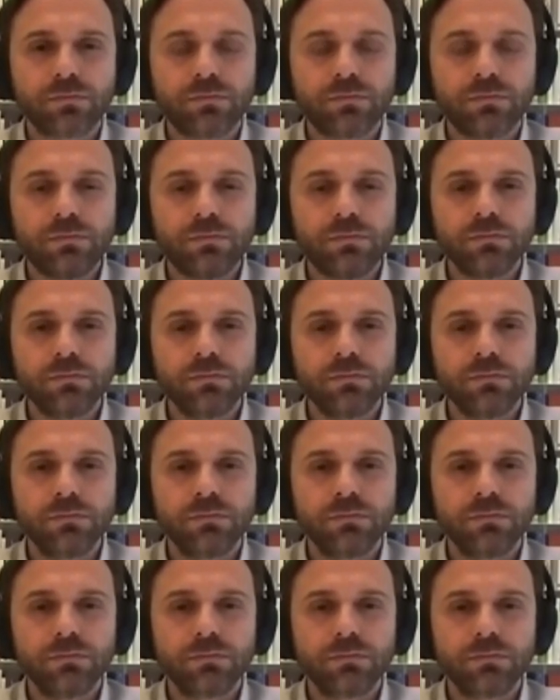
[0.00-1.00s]

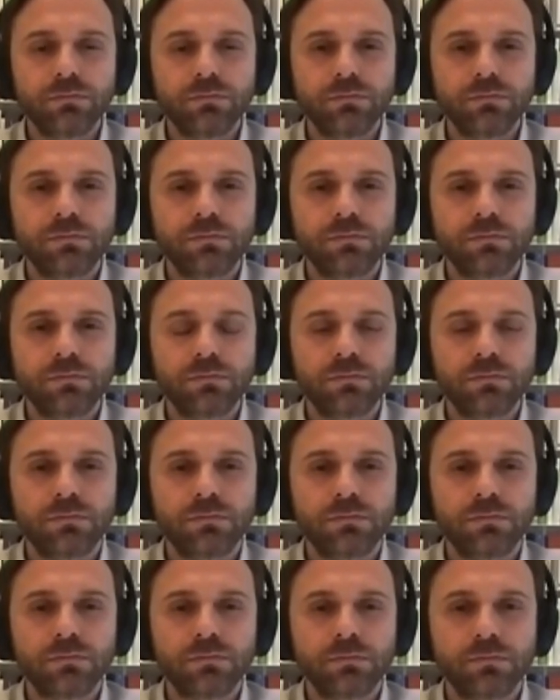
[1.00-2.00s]

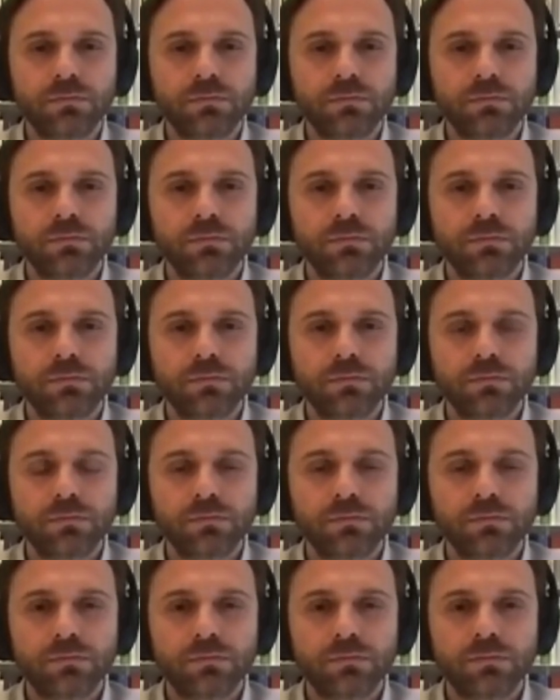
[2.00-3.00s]

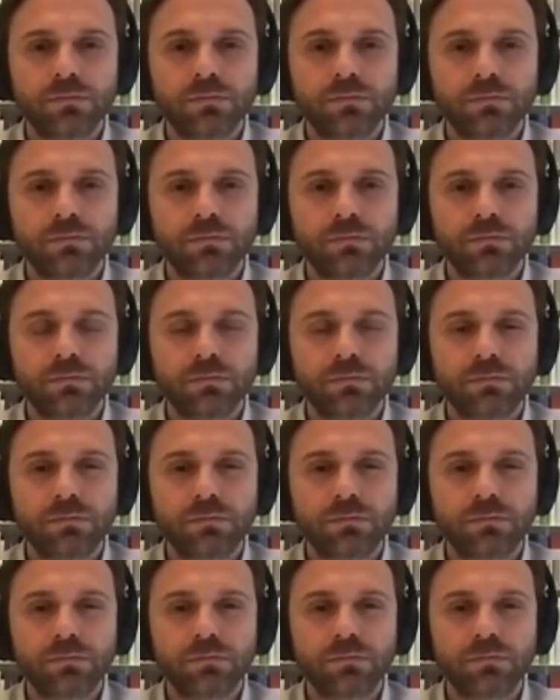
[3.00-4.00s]

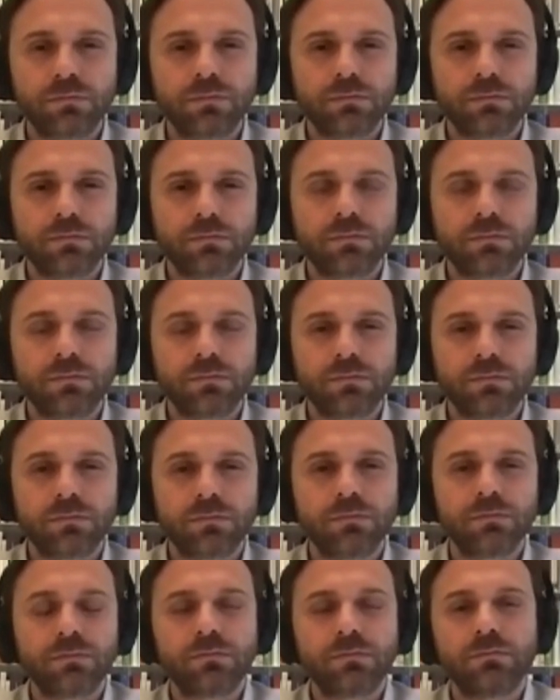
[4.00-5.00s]

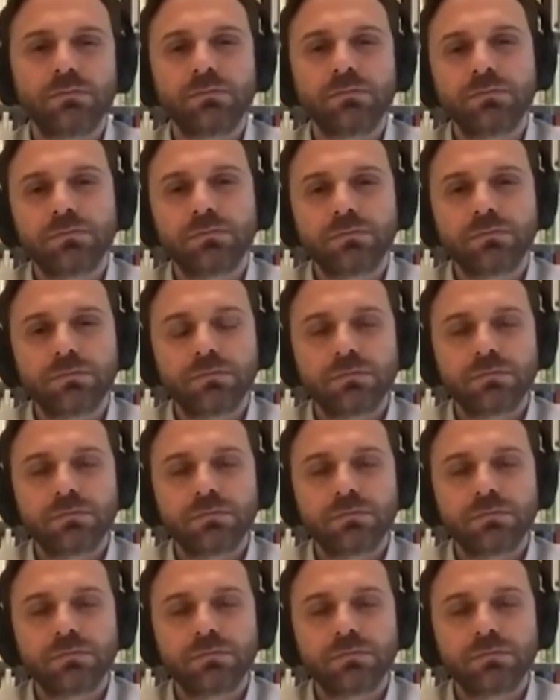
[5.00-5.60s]
The person shown says nothing.